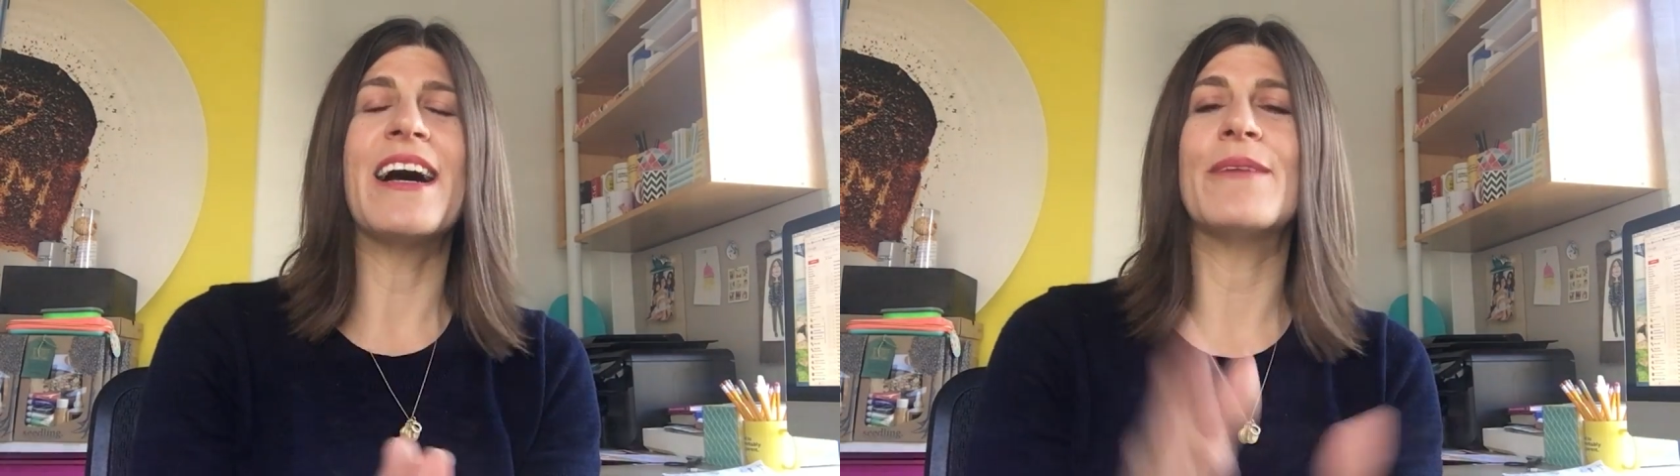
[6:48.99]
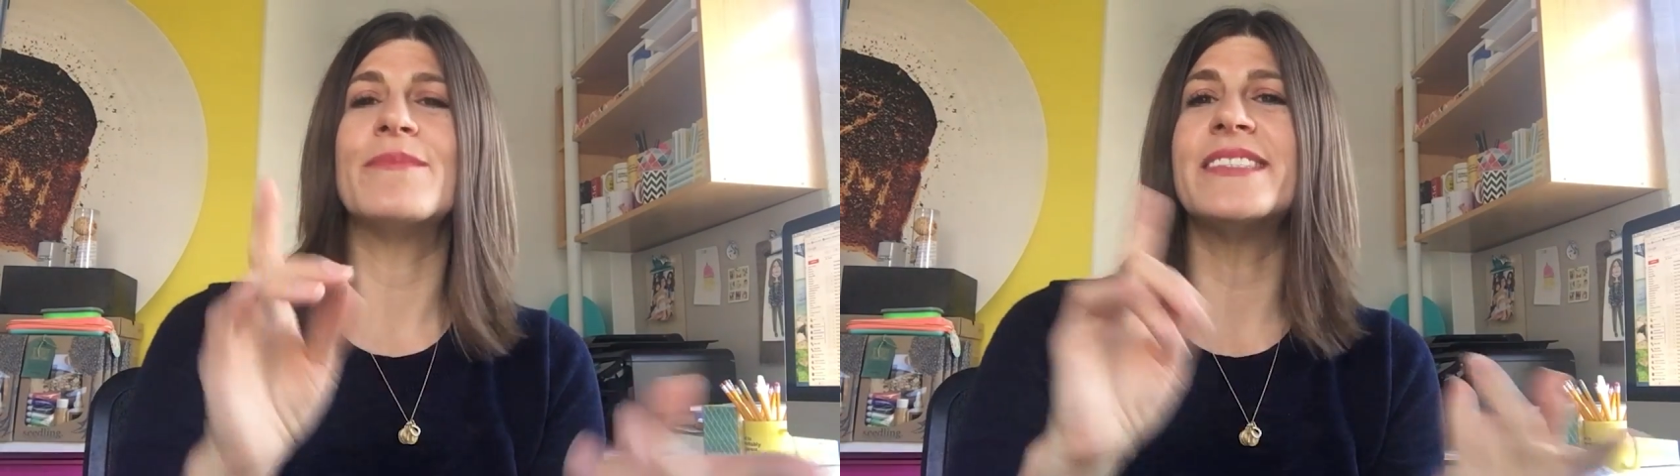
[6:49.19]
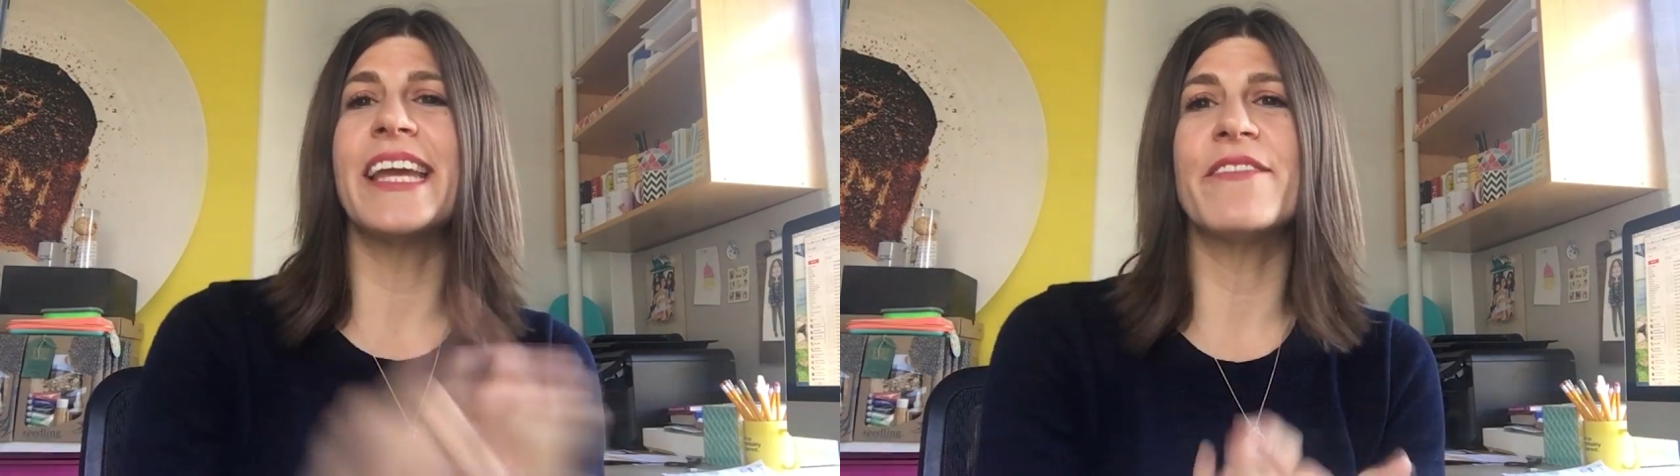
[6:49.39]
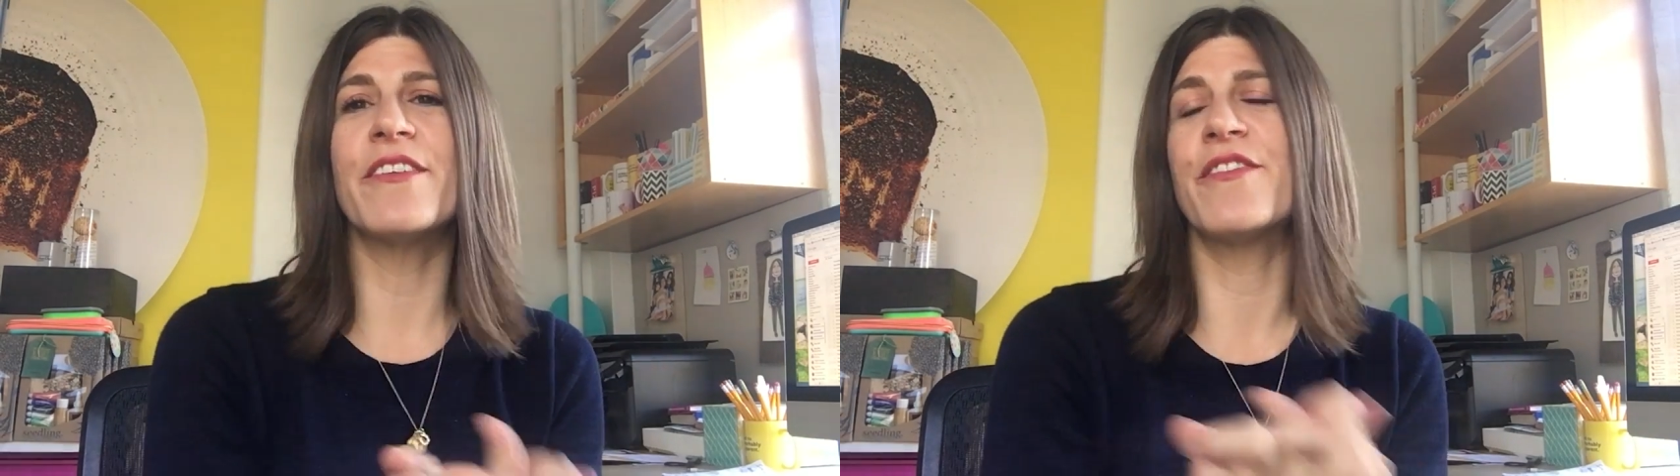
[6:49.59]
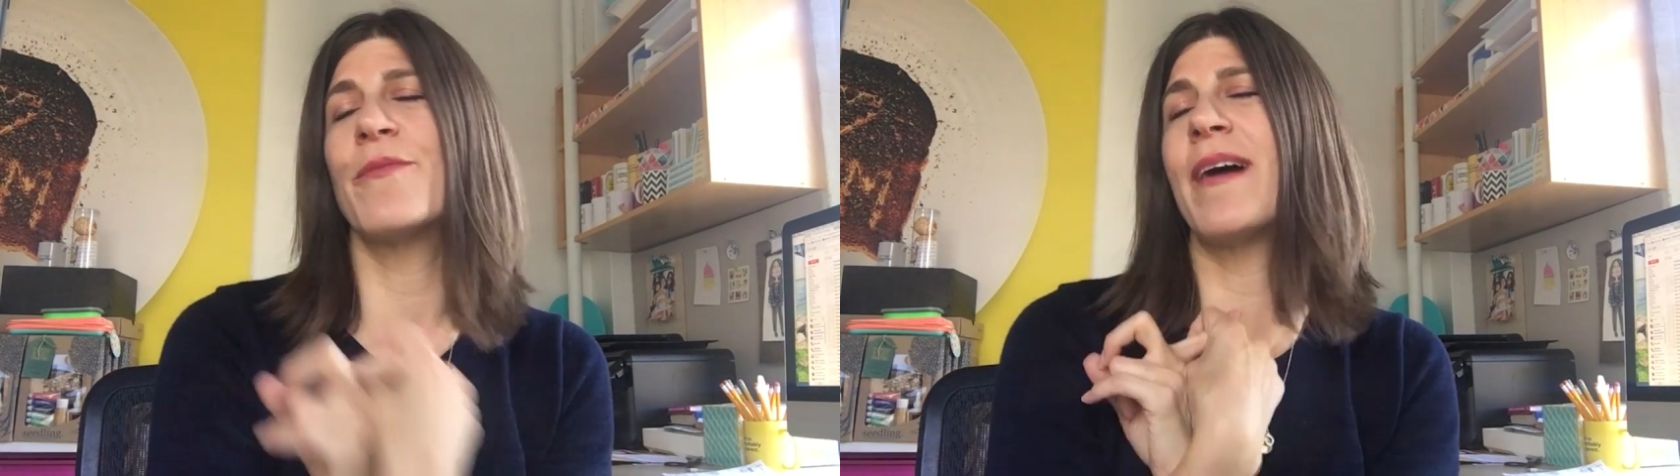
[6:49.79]
Um,
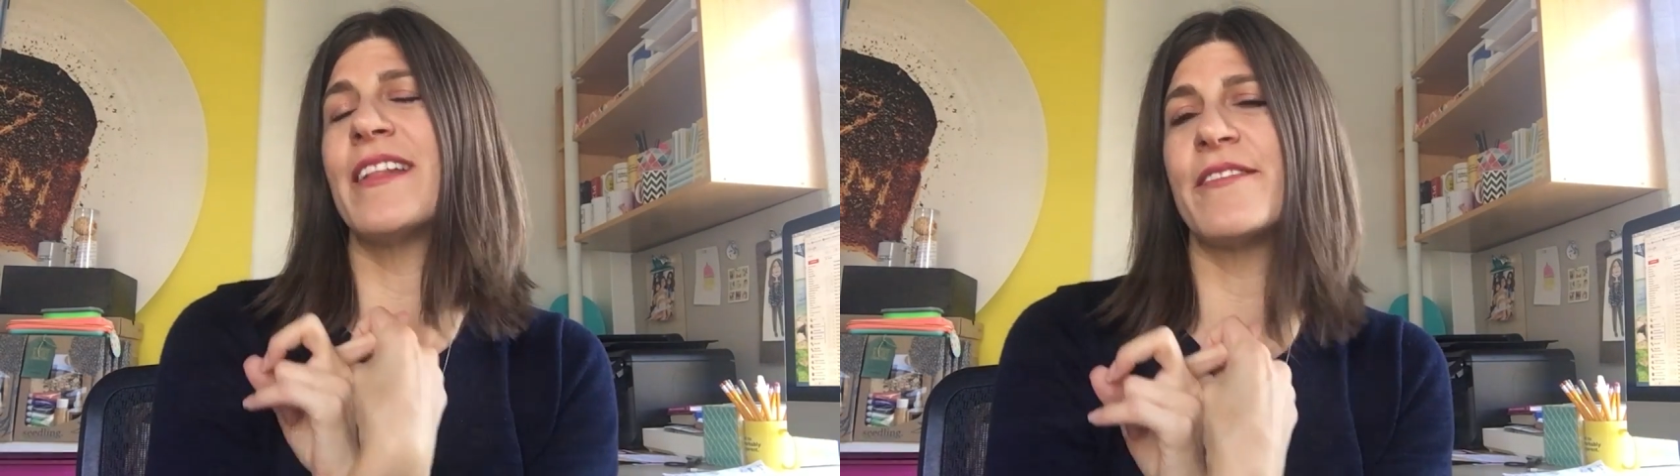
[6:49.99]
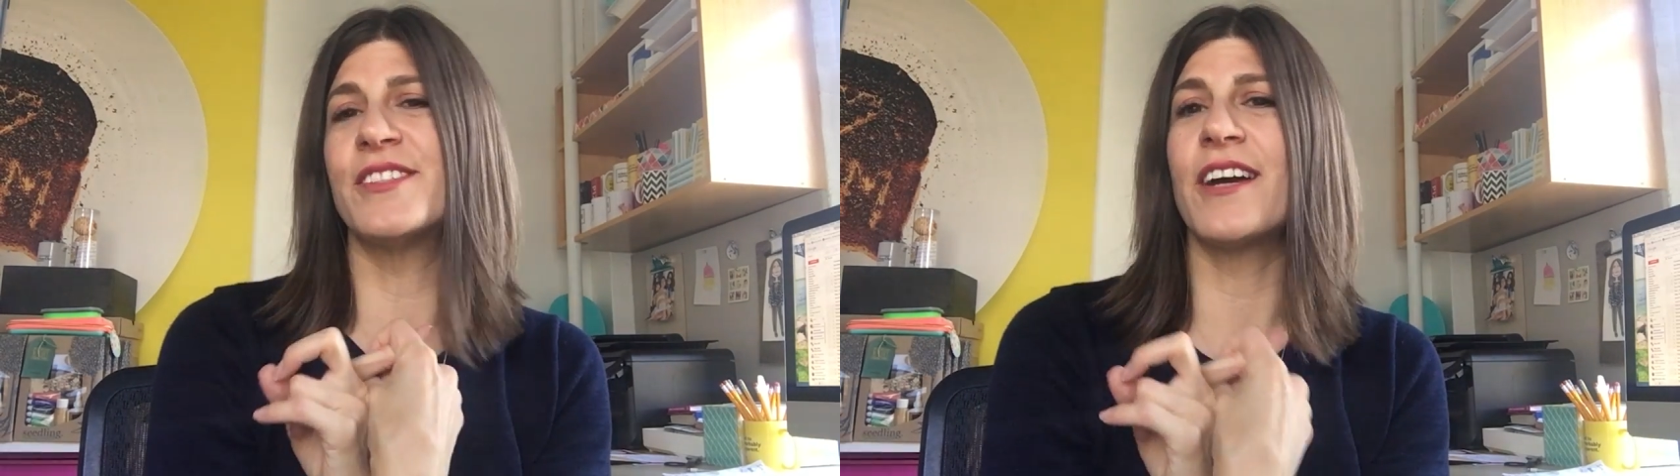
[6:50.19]
Deva from My Life